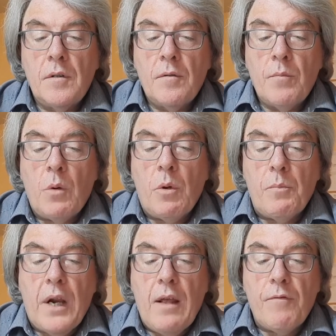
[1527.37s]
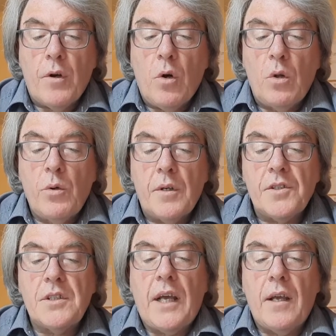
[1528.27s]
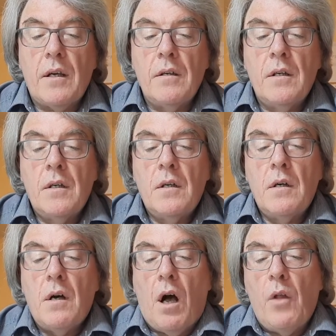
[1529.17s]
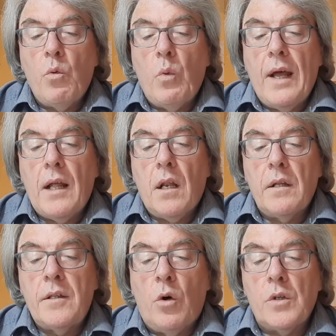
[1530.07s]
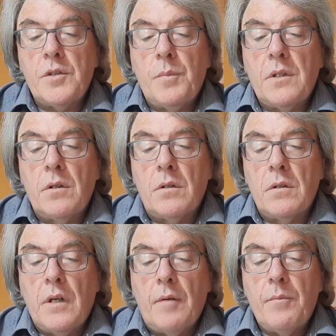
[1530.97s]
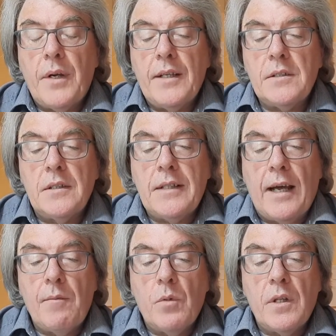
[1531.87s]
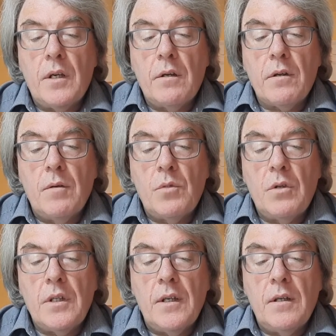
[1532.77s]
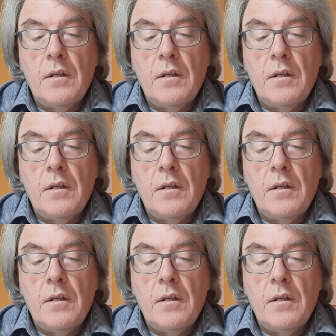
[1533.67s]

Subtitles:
May we pray for all who are sick, unwell in hospital at present time within our community.